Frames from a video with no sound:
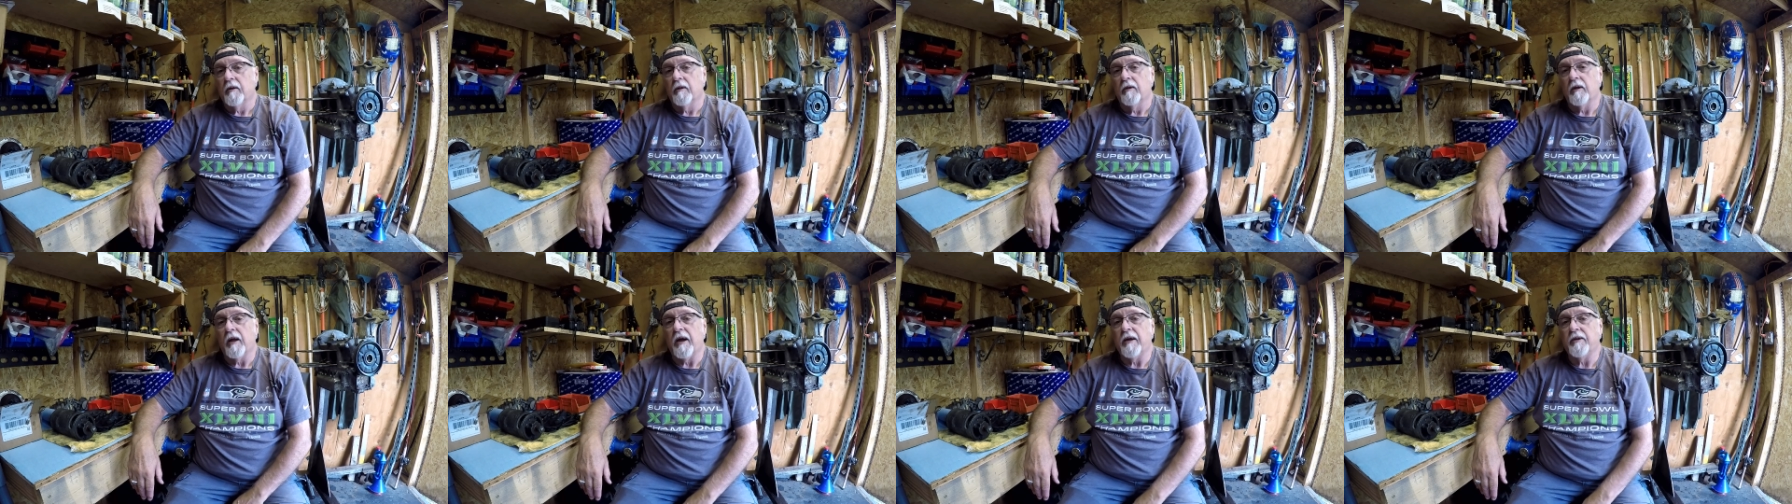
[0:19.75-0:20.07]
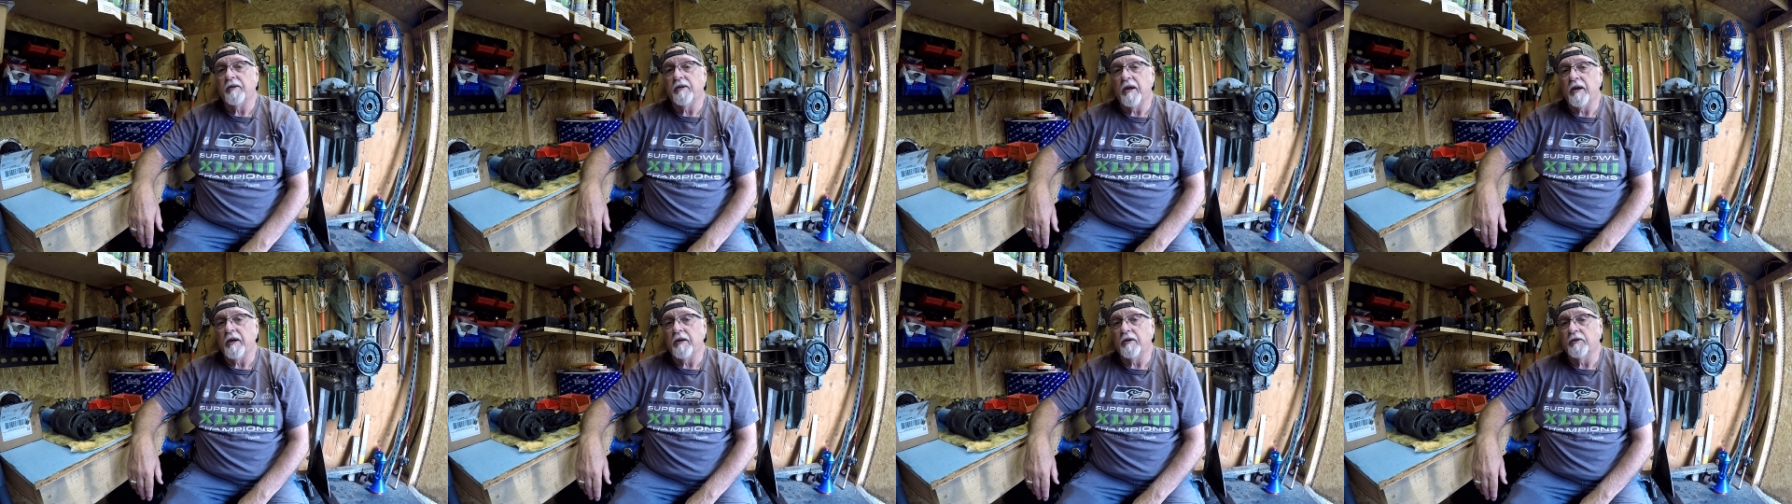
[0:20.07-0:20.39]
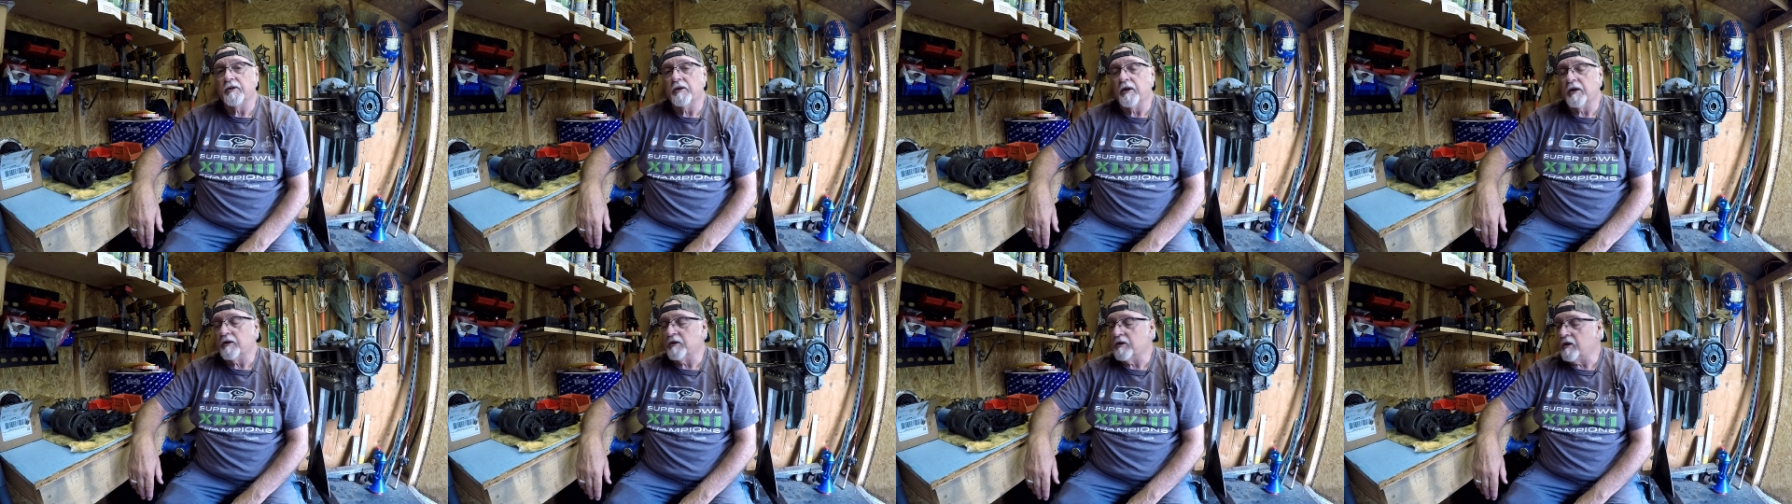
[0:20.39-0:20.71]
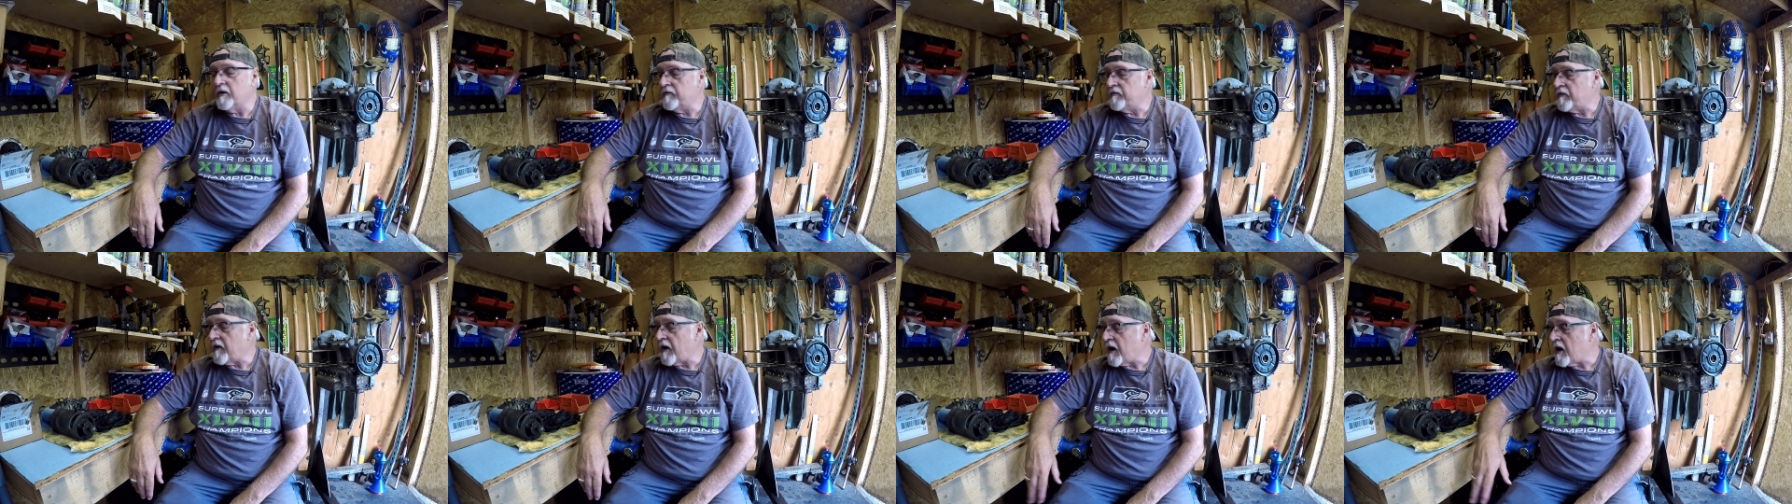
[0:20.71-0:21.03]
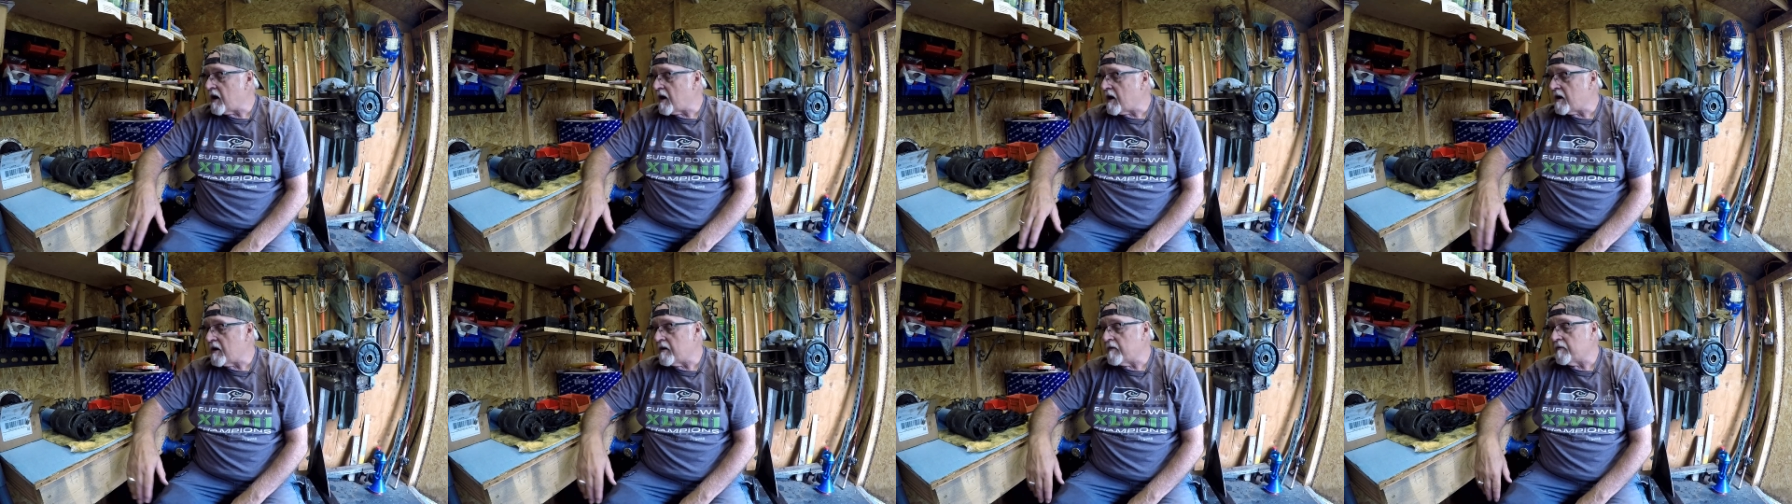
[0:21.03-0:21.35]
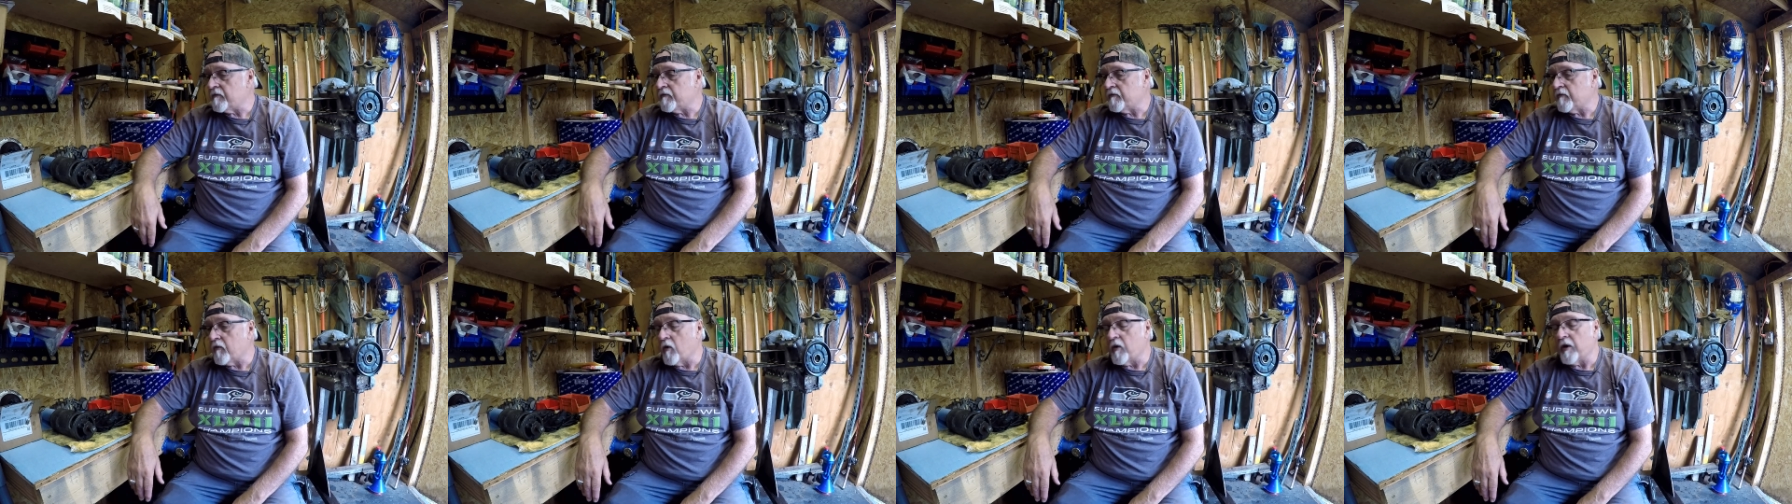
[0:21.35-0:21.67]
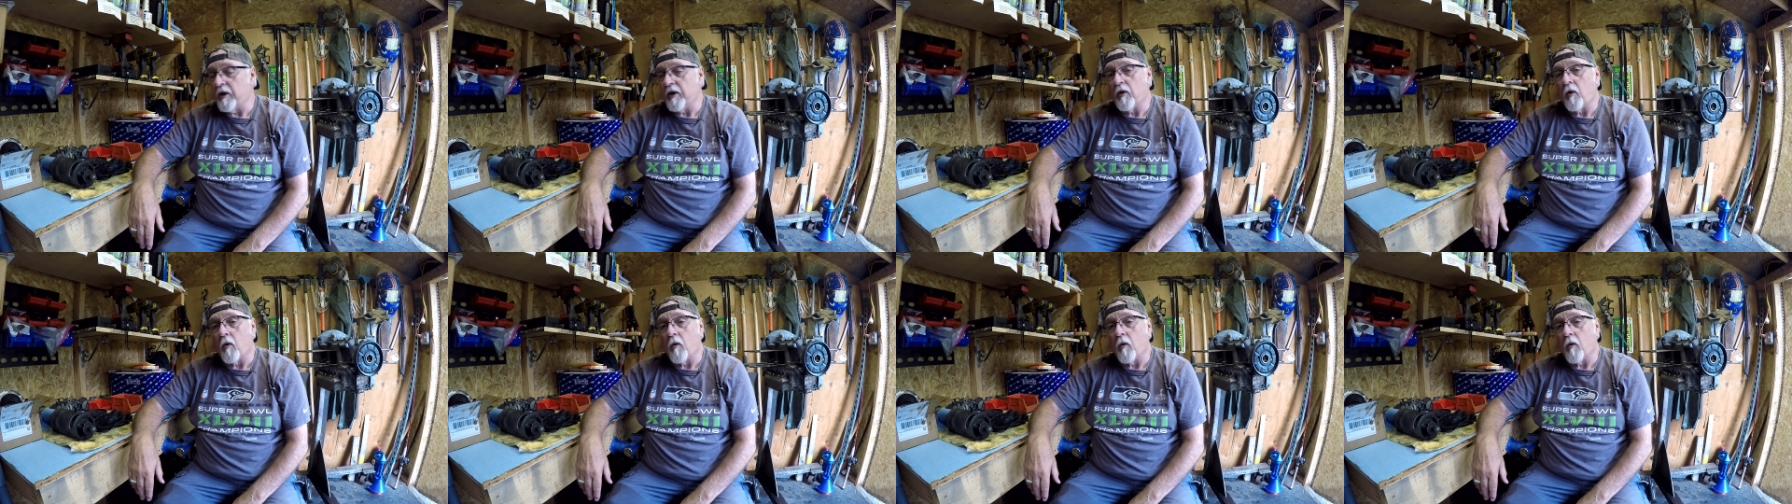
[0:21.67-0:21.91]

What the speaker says: 1965 40